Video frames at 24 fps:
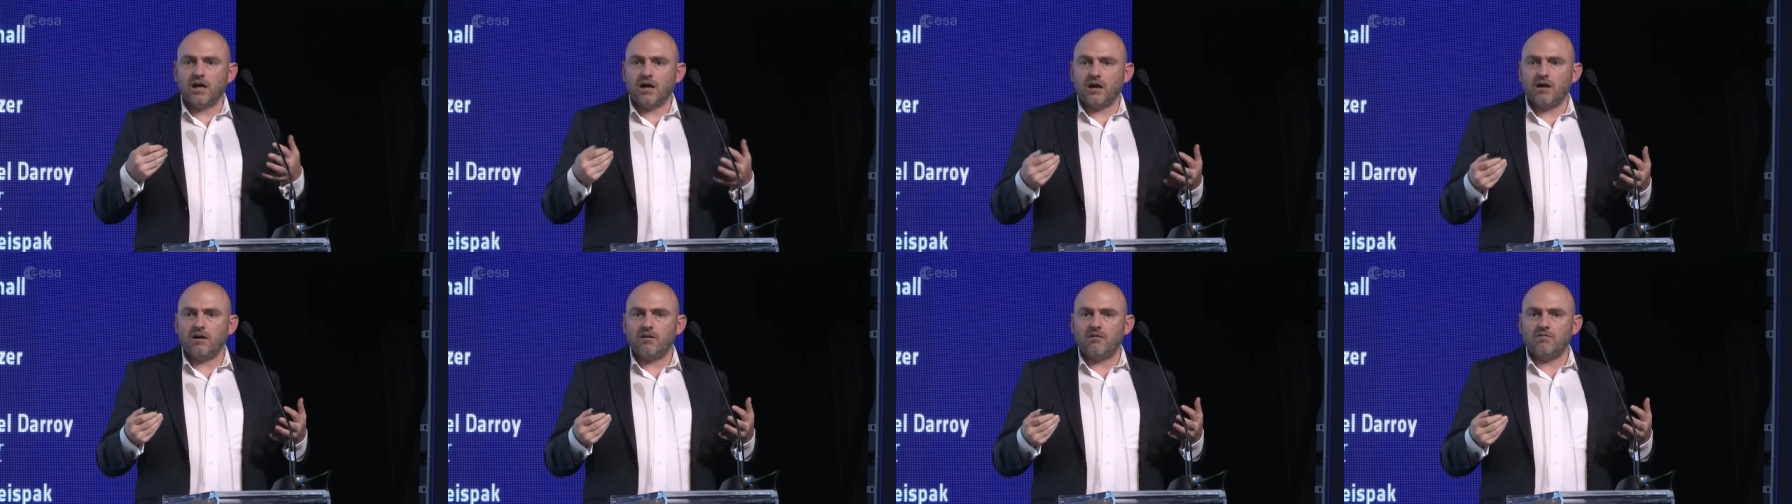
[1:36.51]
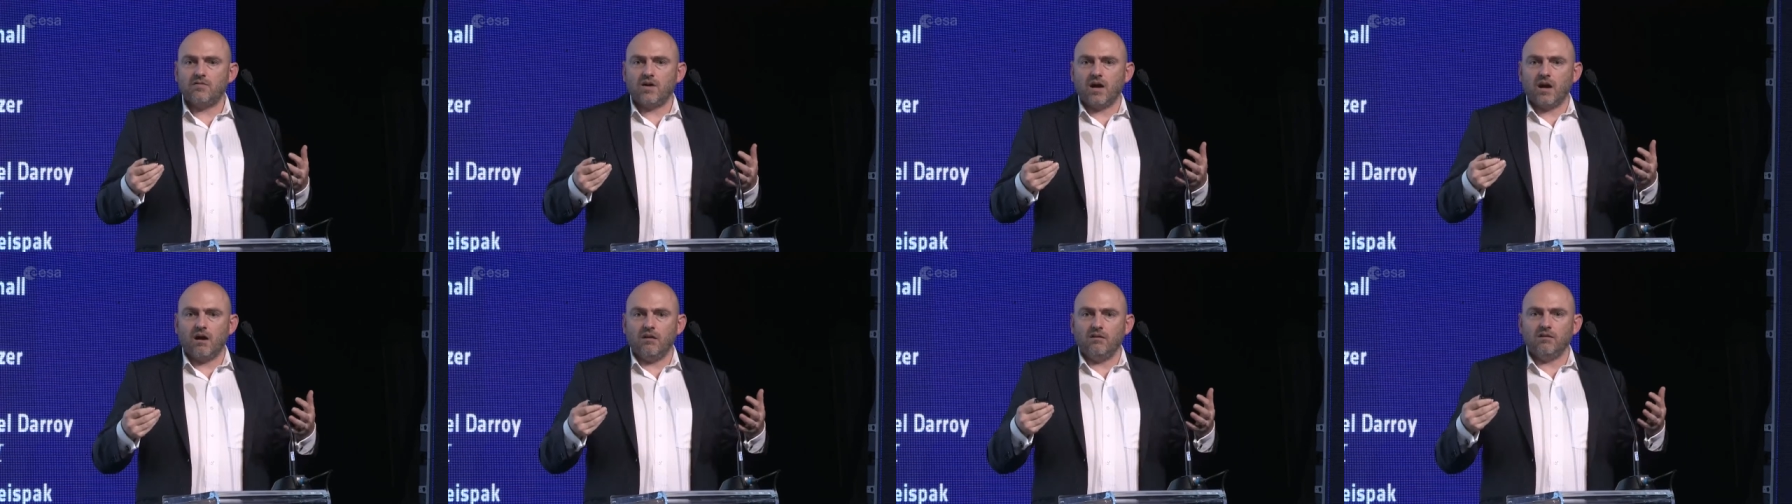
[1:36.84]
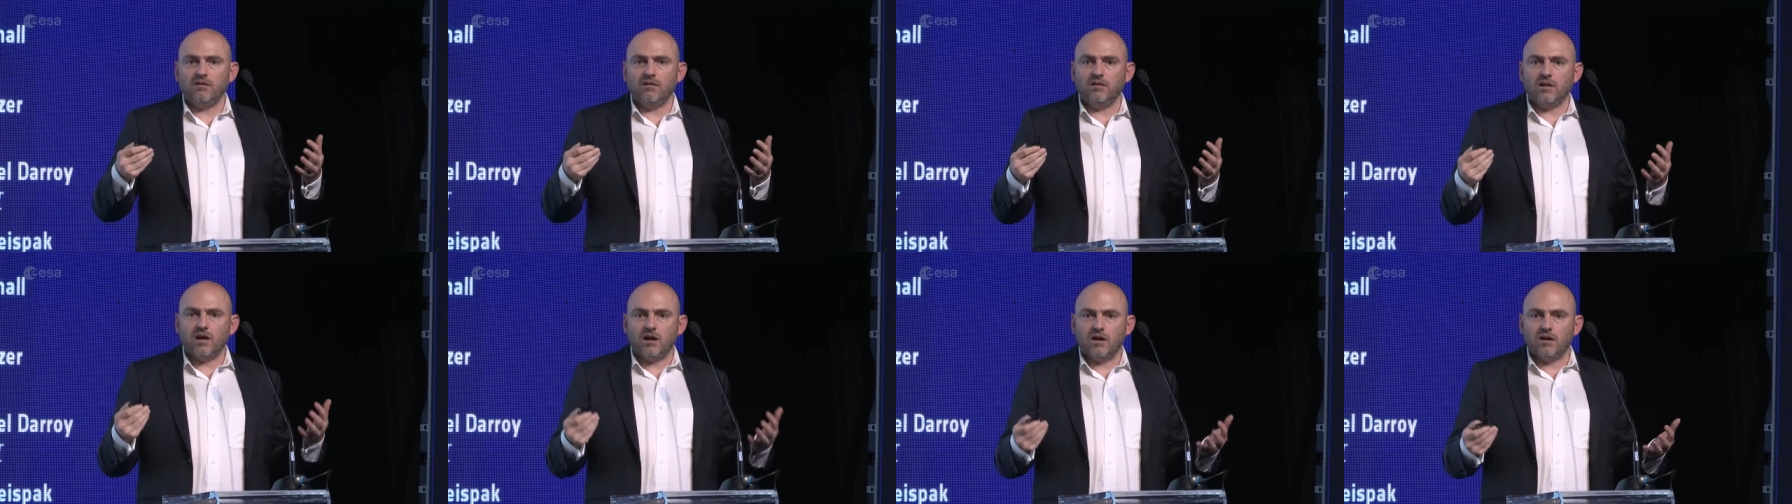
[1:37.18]
have a
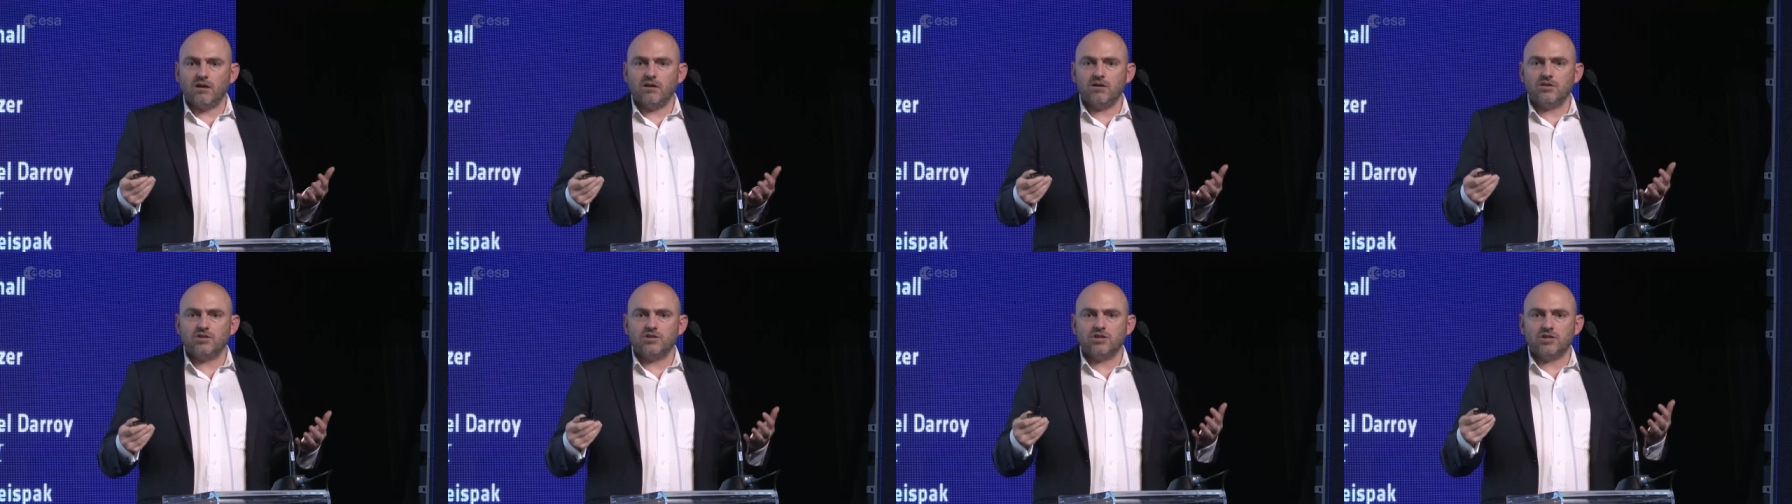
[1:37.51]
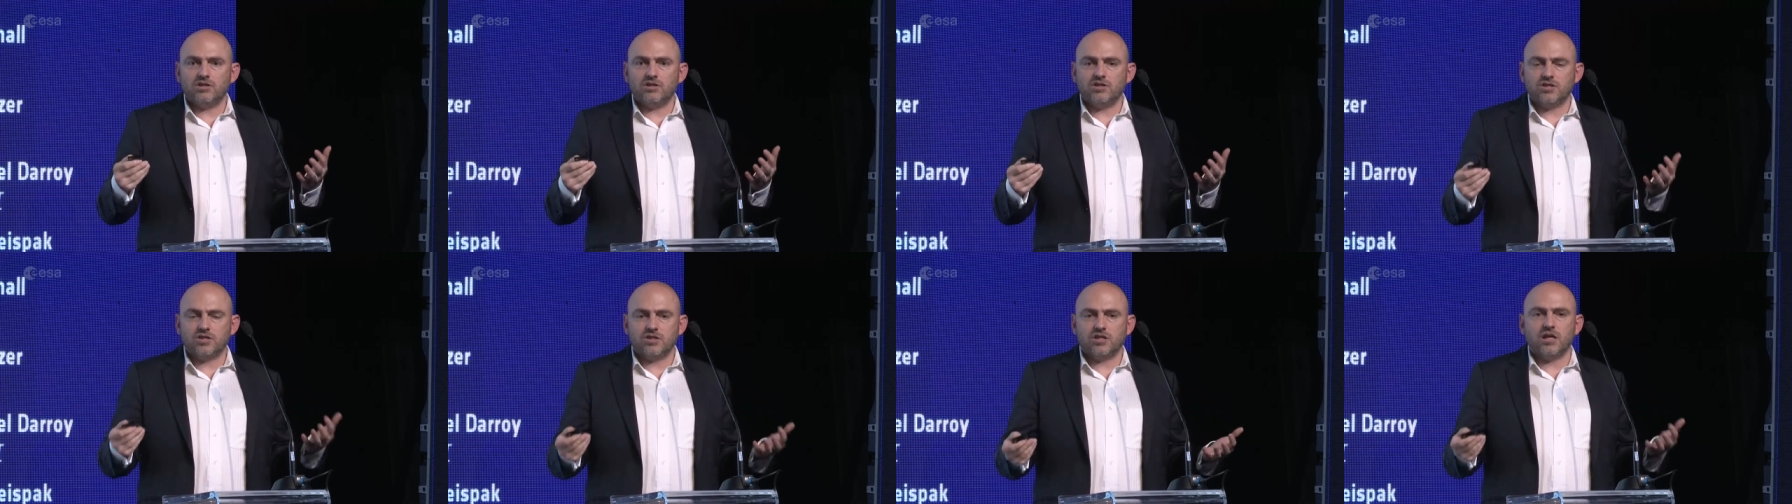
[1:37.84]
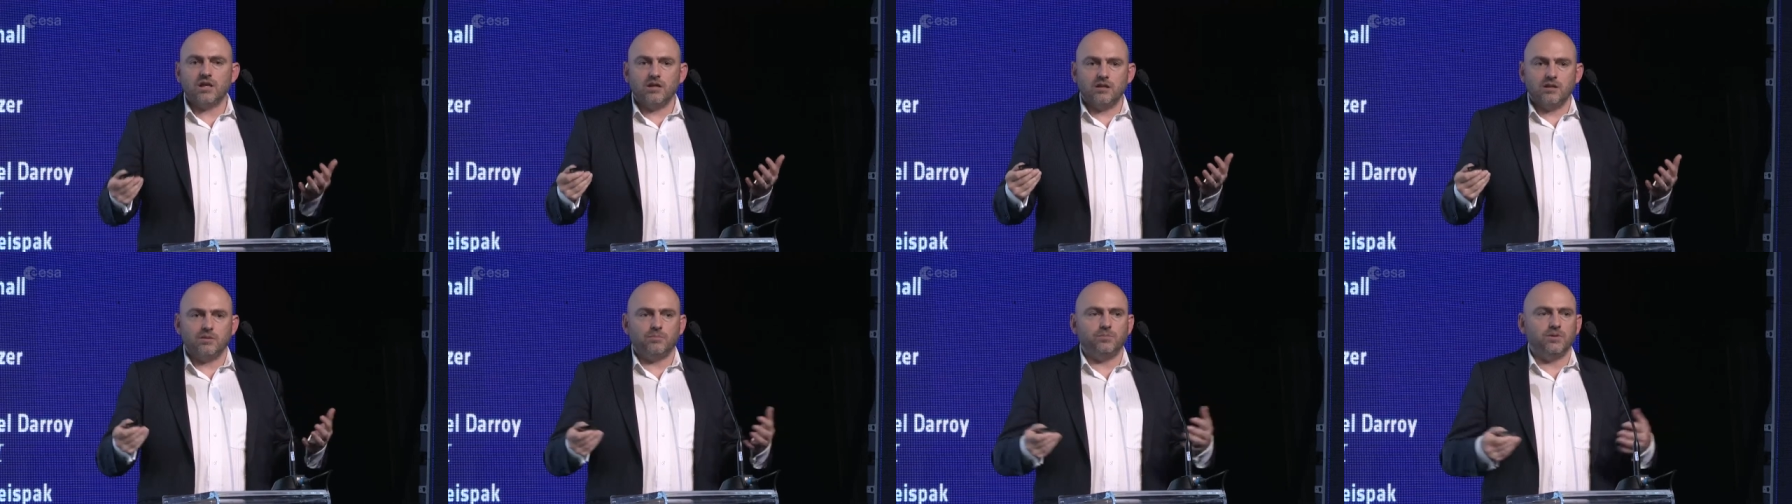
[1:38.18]
large
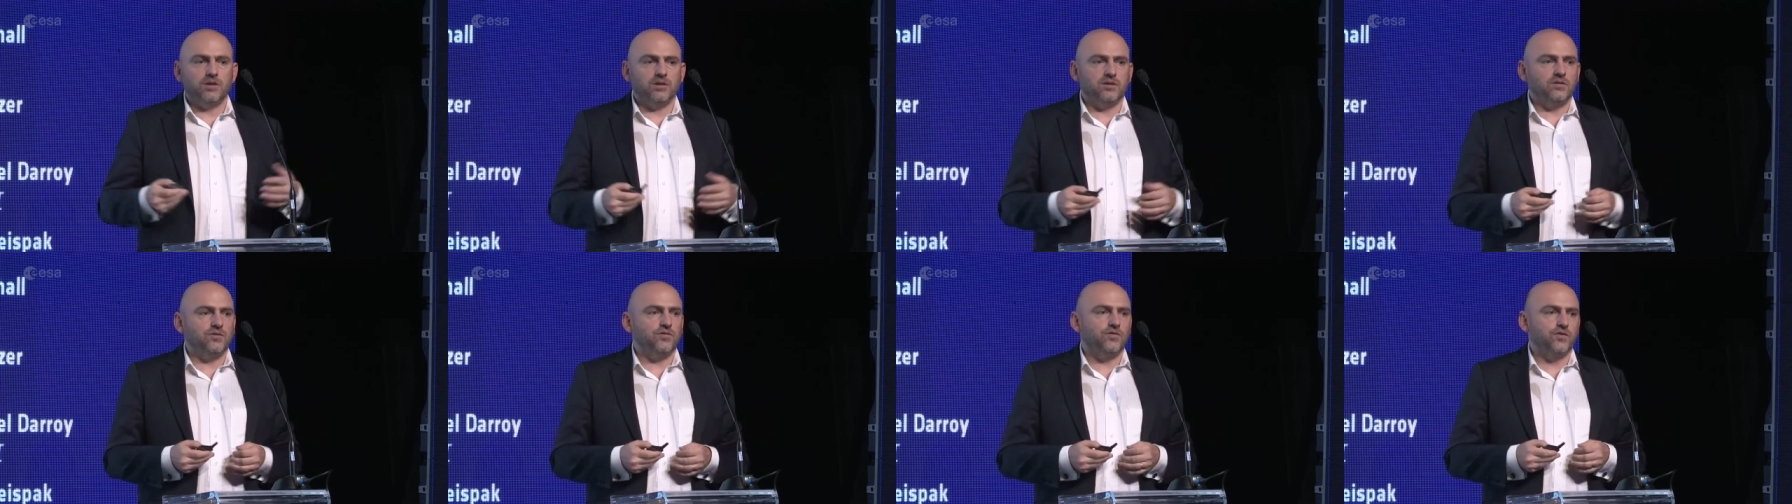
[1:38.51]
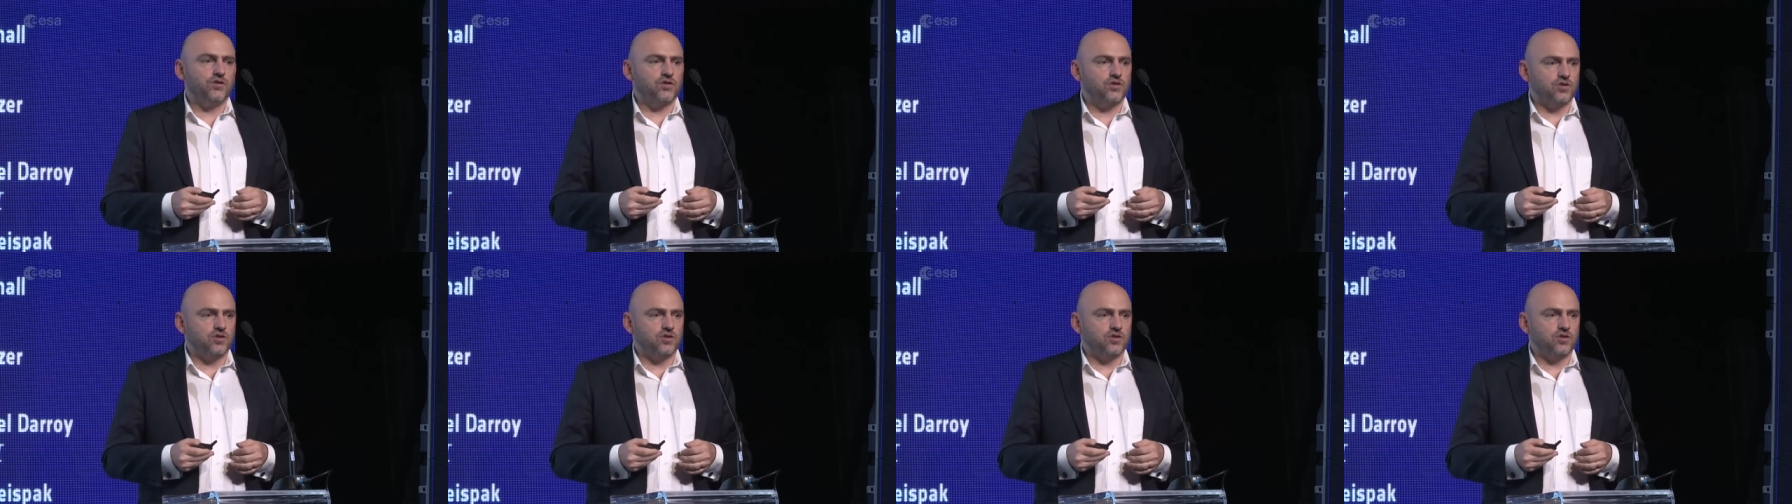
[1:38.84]
scalable